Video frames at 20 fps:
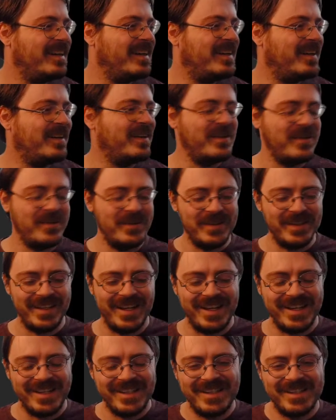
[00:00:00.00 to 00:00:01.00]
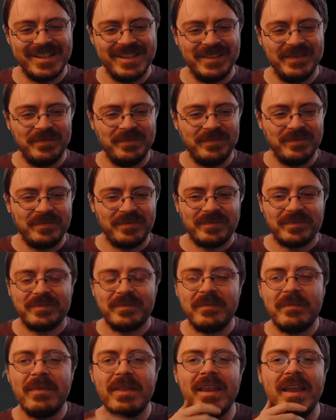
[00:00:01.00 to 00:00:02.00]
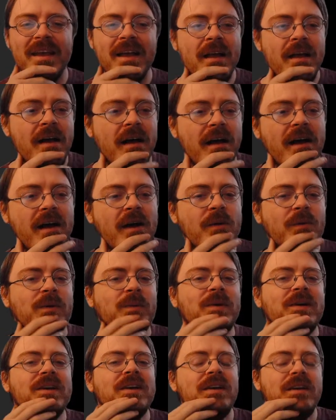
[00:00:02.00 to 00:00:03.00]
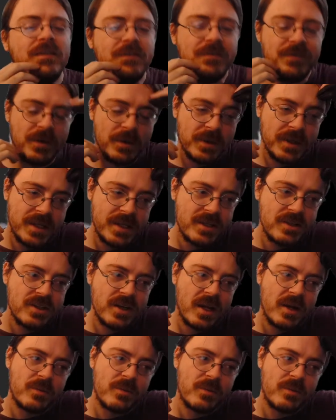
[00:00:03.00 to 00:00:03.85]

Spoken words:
Oh, yes. We're working on foliage,